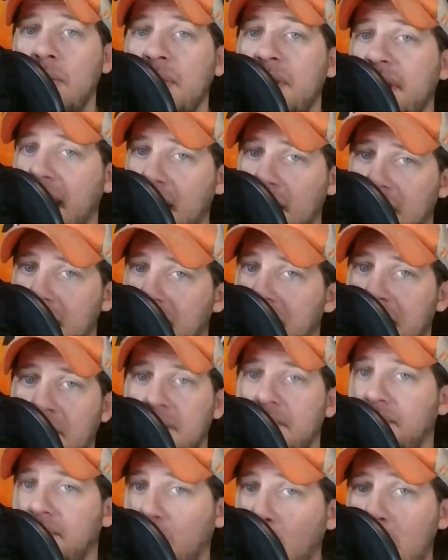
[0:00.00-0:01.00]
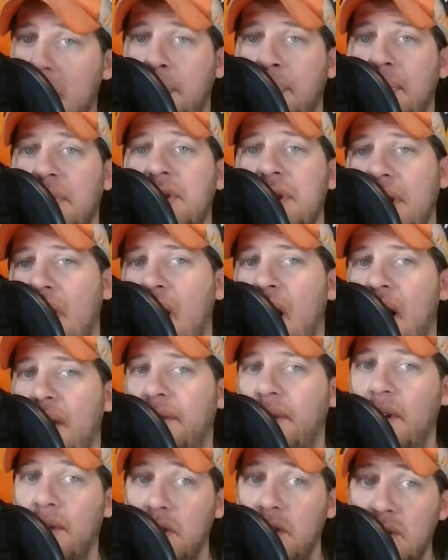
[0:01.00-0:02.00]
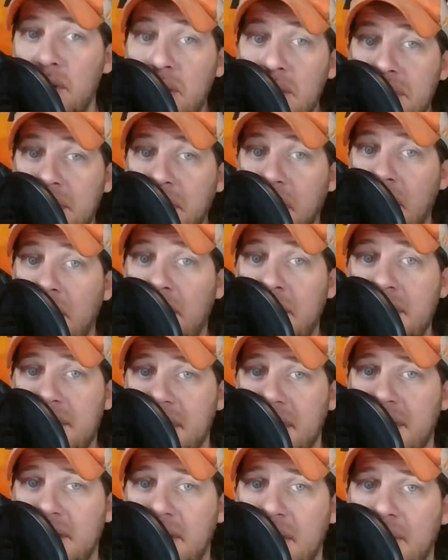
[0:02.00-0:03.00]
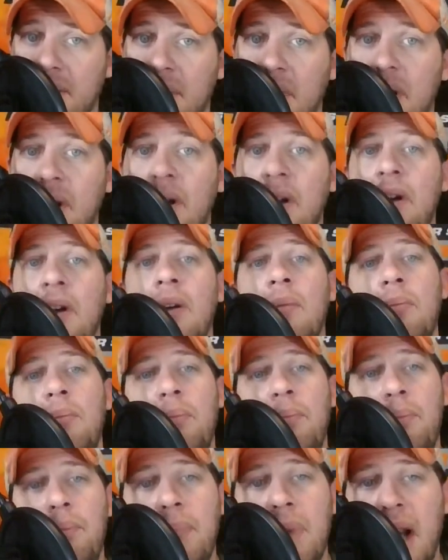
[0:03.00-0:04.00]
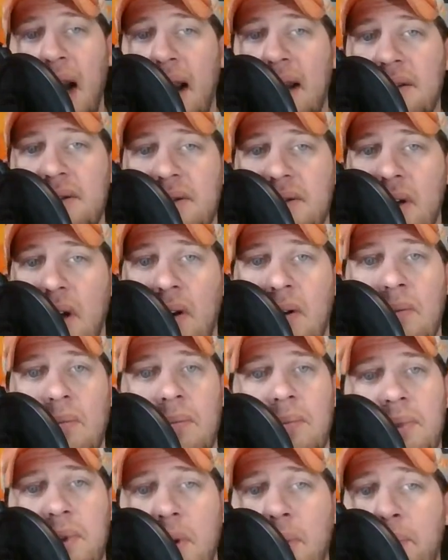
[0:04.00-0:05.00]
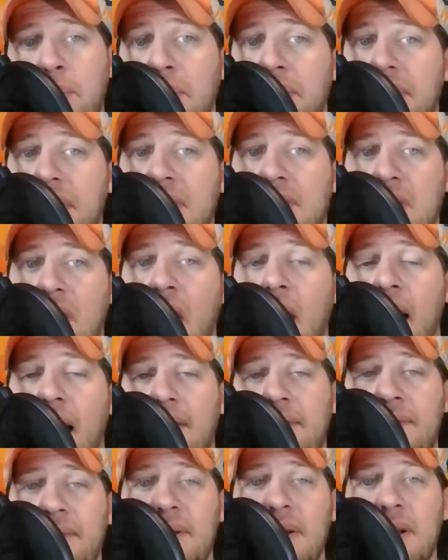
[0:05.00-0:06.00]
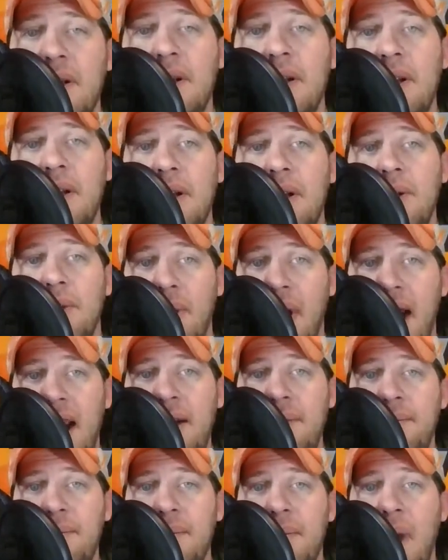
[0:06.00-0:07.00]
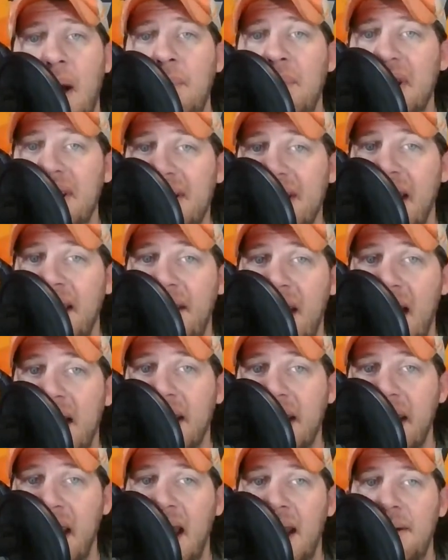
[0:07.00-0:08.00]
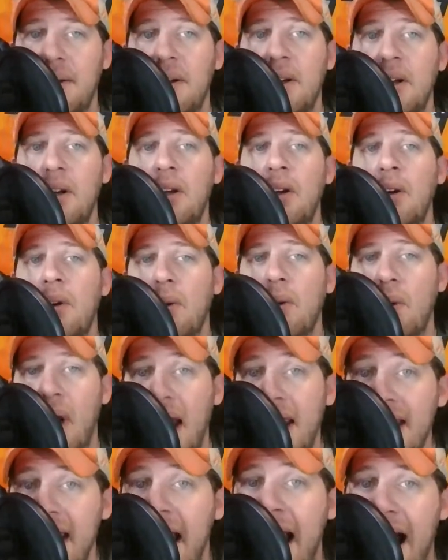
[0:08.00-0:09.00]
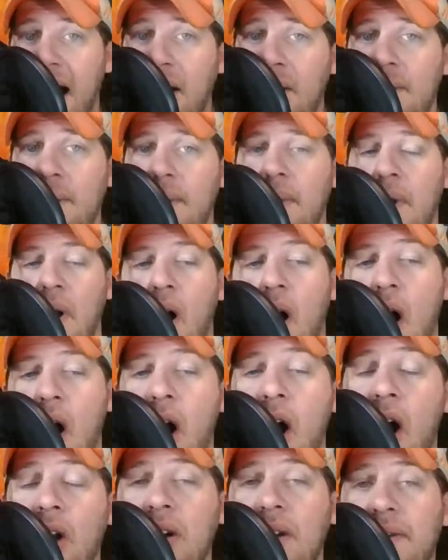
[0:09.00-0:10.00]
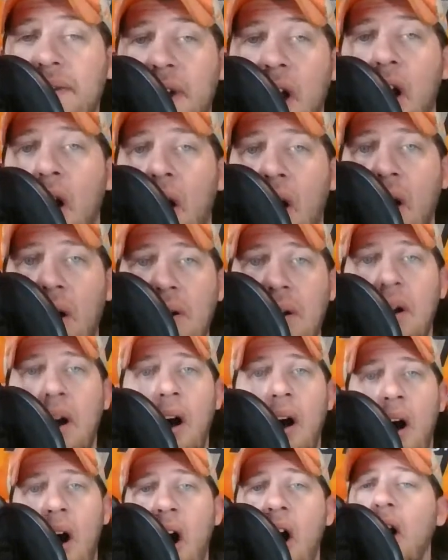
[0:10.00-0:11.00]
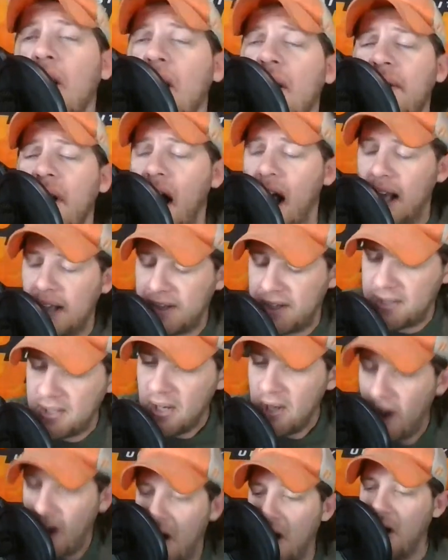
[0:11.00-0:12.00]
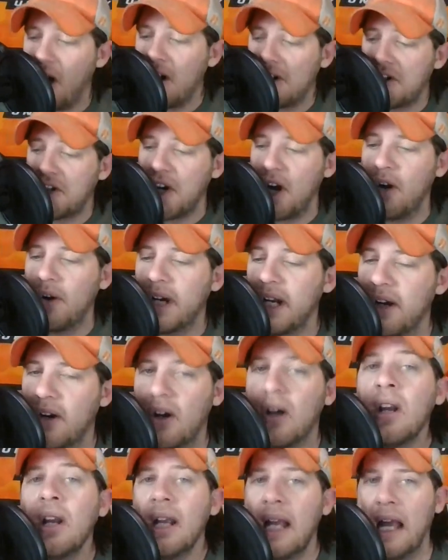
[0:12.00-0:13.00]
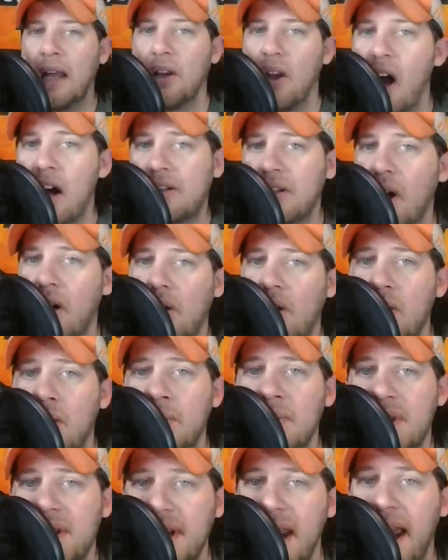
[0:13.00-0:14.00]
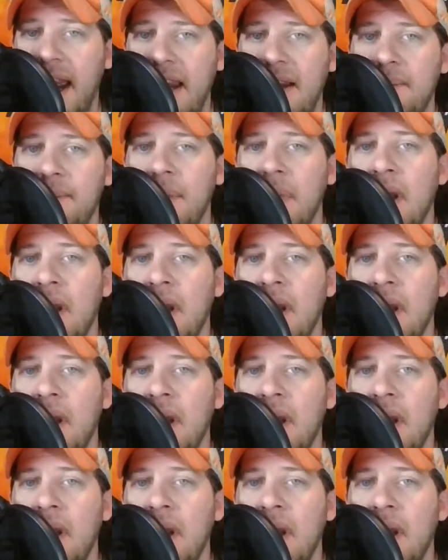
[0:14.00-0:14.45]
State listeners 40% off of a new security system. Guys, don't put this off, right? I'm going to say that again. Right now, all of y'all, all of us on our show here at Locked On Oklahoma State,